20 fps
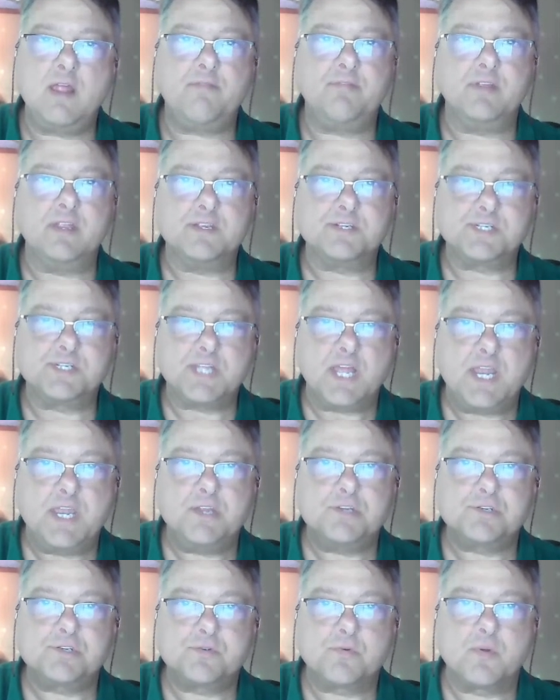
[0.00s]
having a
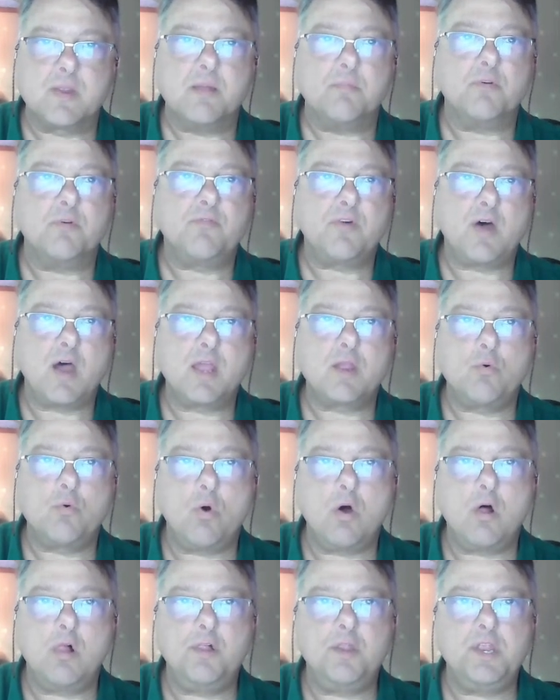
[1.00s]
steady stream of
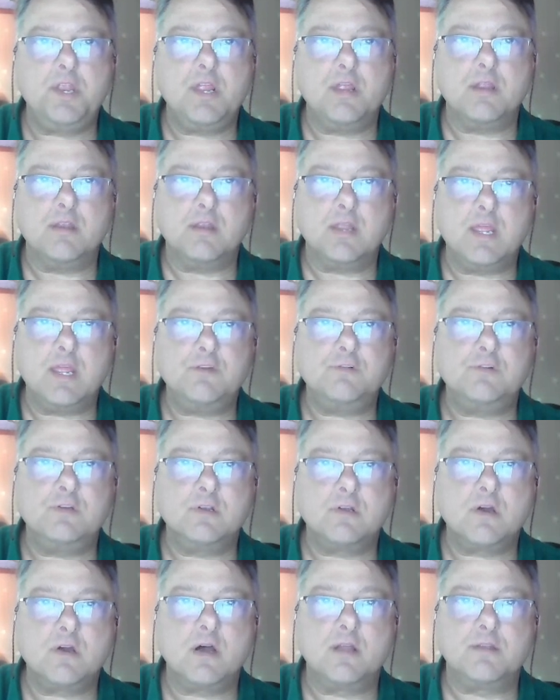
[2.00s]
high-quality,
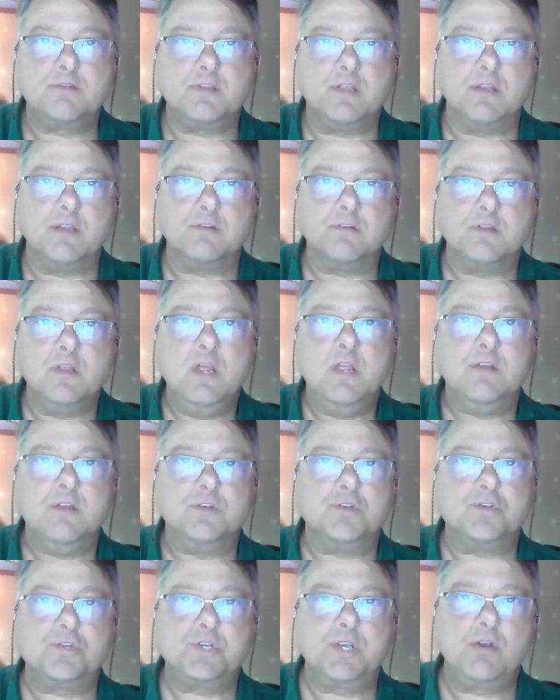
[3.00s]
engaging content
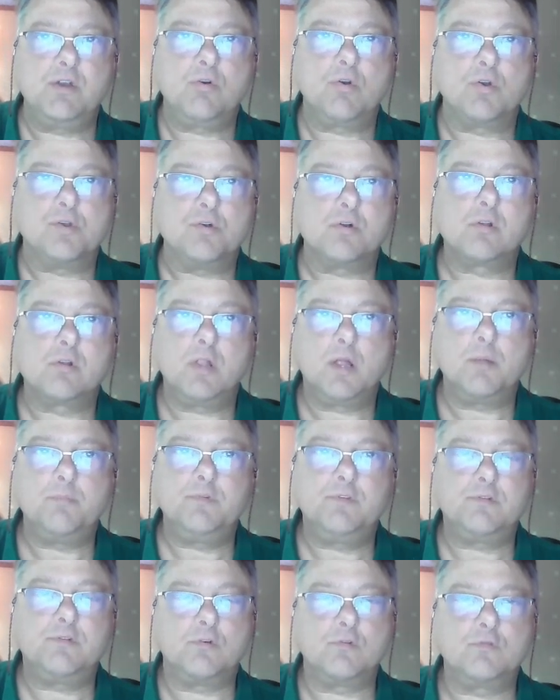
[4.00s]
to share on your
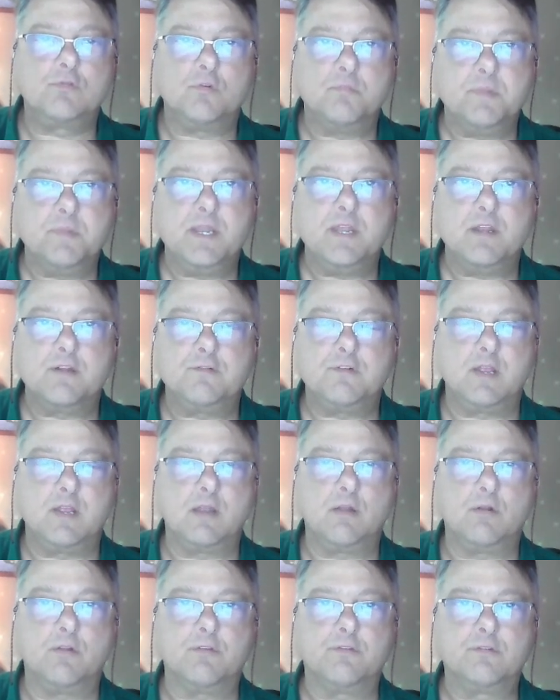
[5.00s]
club's social media
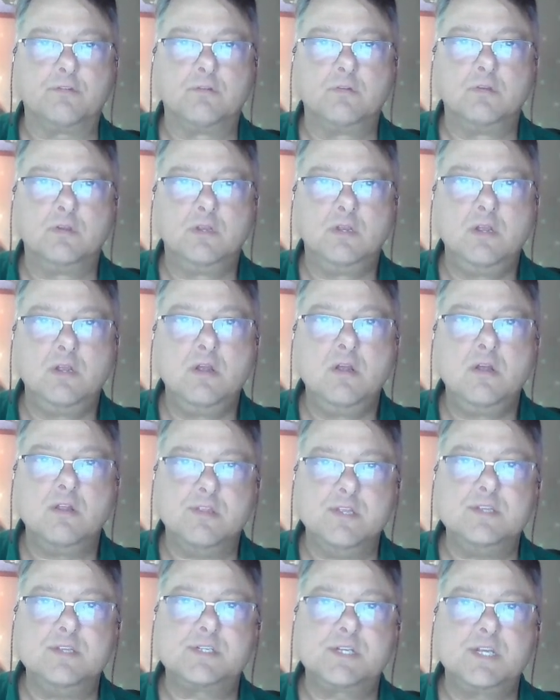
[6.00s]
channels.
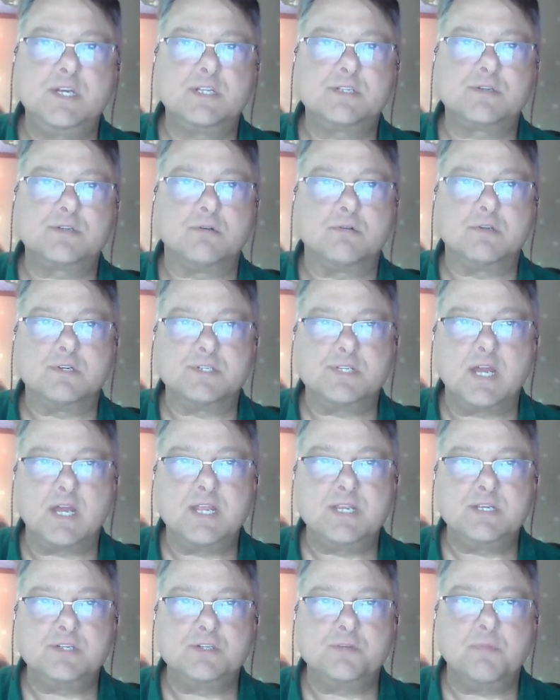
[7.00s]
These kits are
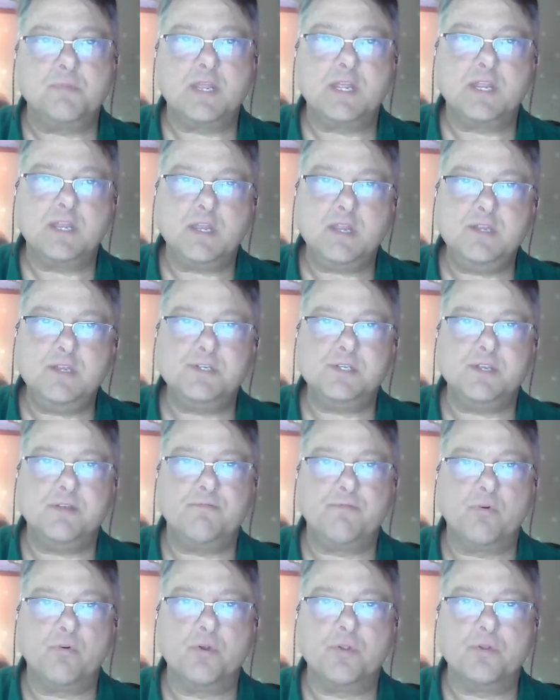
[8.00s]
designed to make it easy
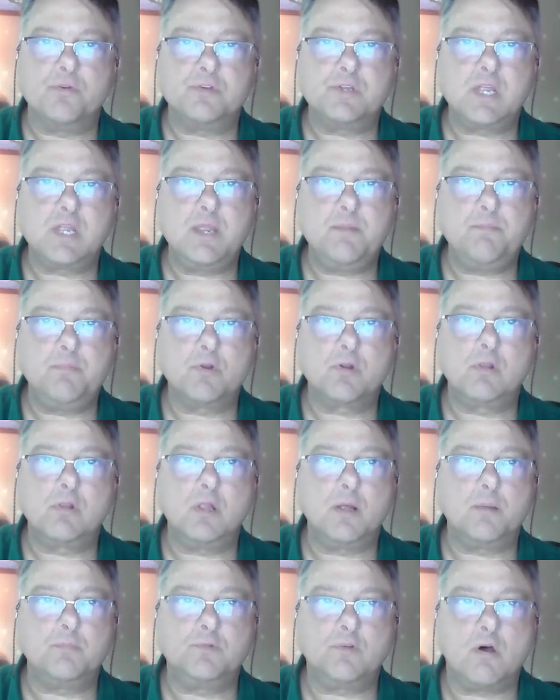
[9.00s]
for you to keep your
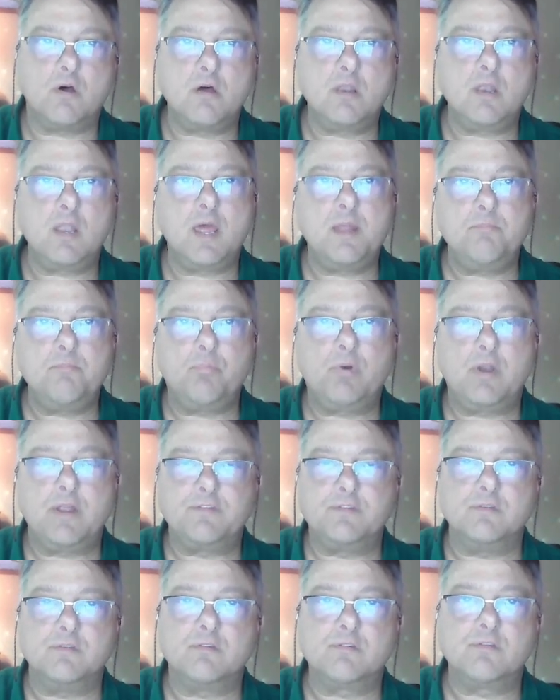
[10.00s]
club's online
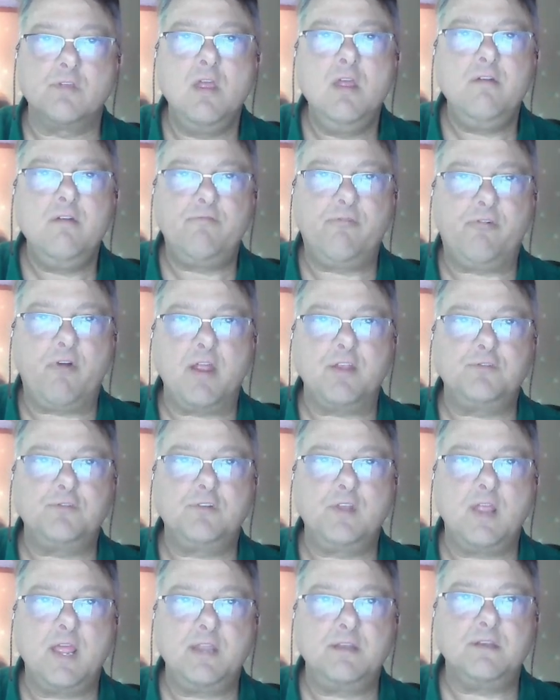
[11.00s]
presence
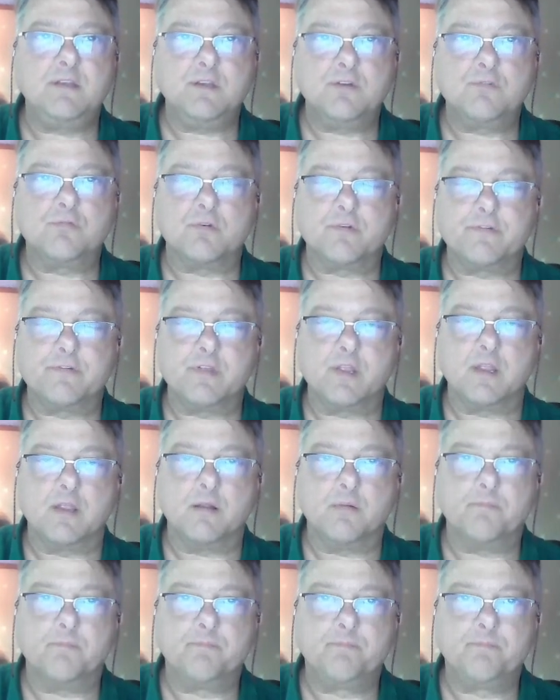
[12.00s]
fresh and interesting.